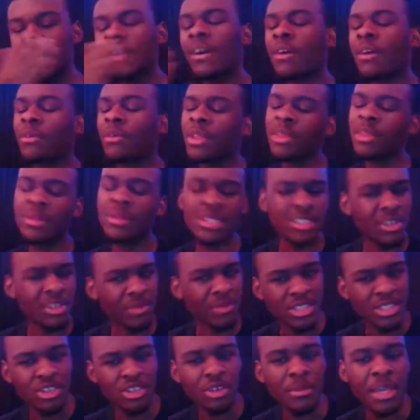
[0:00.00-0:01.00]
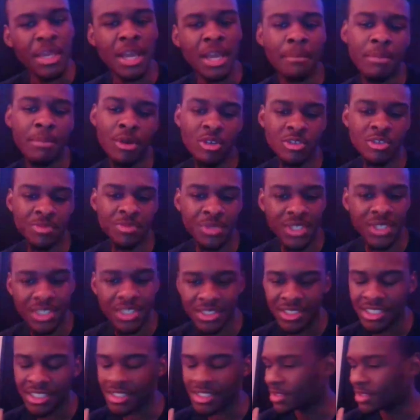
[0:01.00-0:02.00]
You know, I really wasn't originally gonna make a post
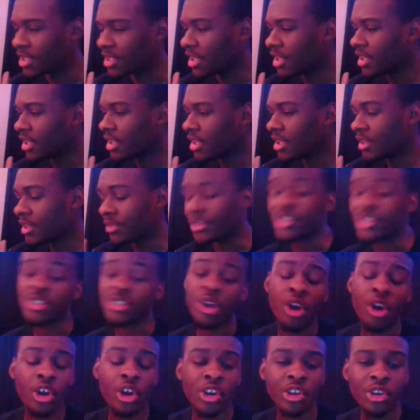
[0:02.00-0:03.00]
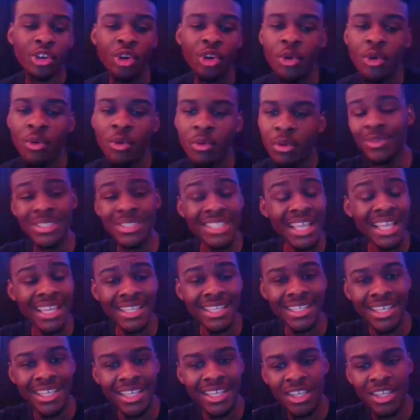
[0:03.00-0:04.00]
because this article was
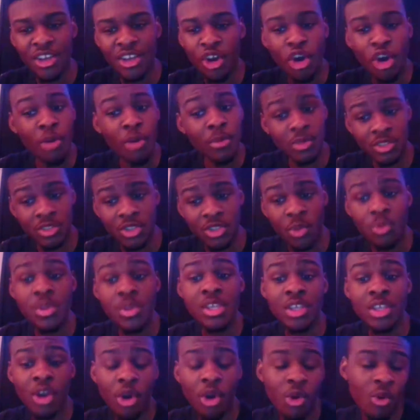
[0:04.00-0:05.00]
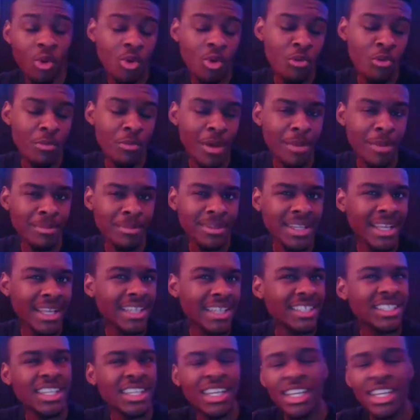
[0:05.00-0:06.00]
like almost a week old. But I'm
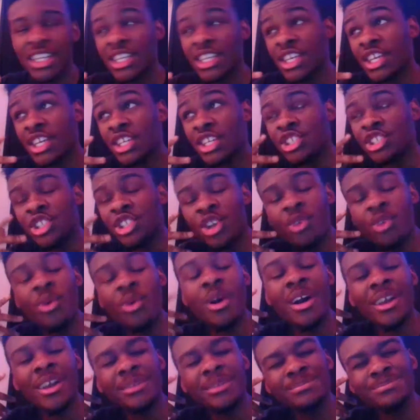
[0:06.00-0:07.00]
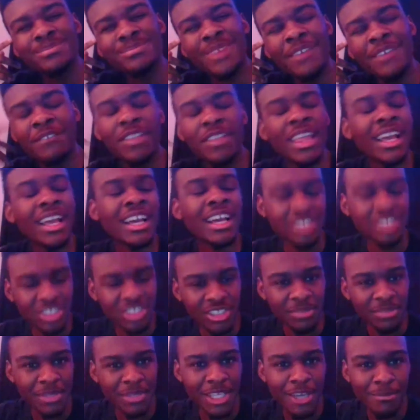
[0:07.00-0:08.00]
like, you know what? I feel like I
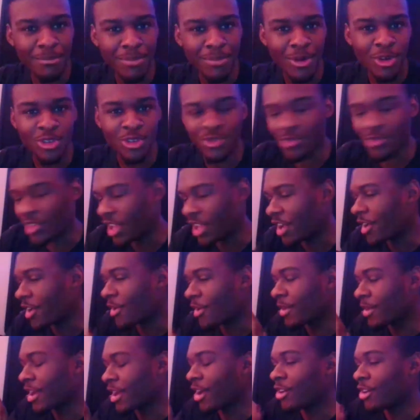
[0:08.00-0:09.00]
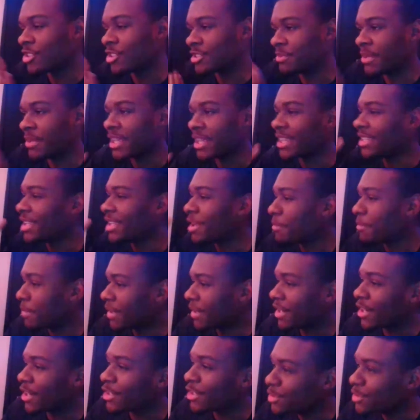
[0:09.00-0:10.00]
should make a post for everyone else making their
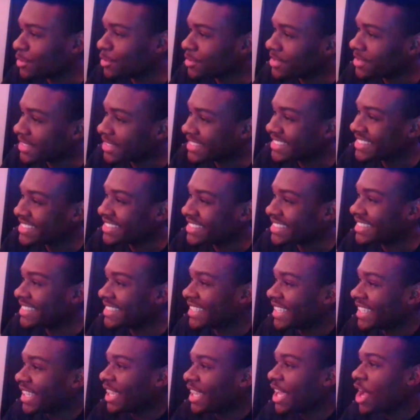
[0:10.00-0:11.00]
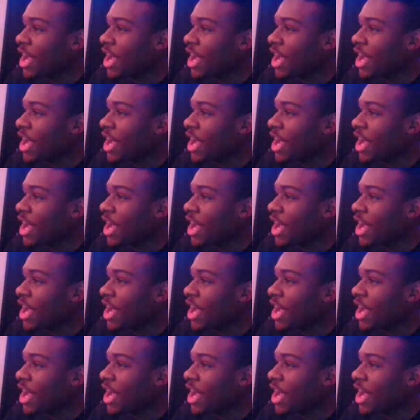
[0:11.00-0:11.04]
putting their two cents in.